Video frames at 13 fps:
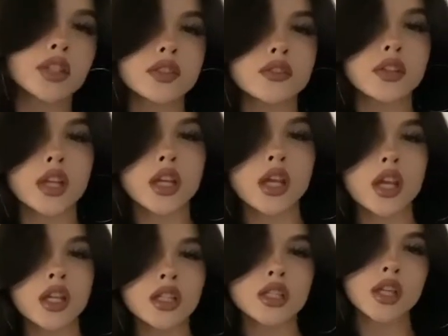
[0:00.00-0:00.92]
me want to go,
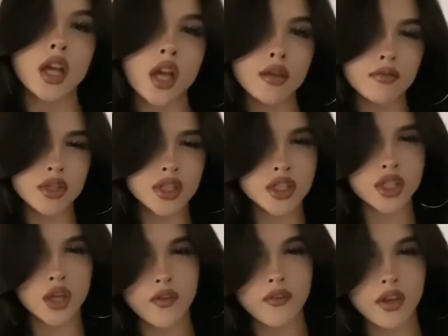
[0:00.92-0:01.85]
hmm, maybe should I
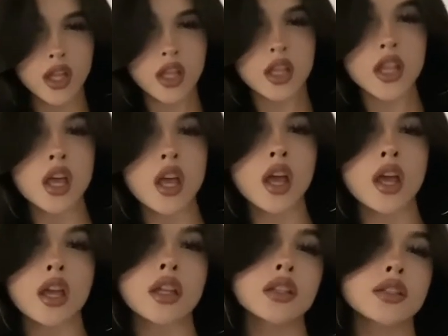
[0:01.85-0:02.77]
stop? Am I
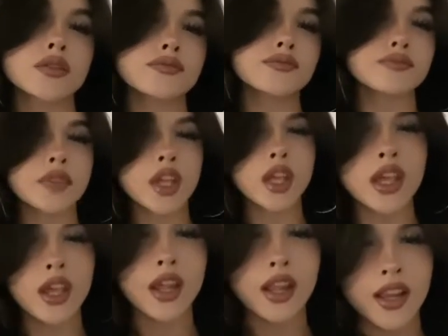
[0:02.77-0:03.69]
worried that people are going to, I
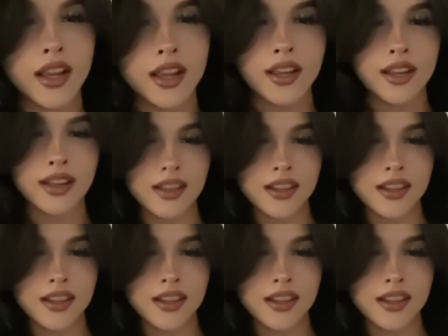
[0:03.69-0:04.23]
don't care.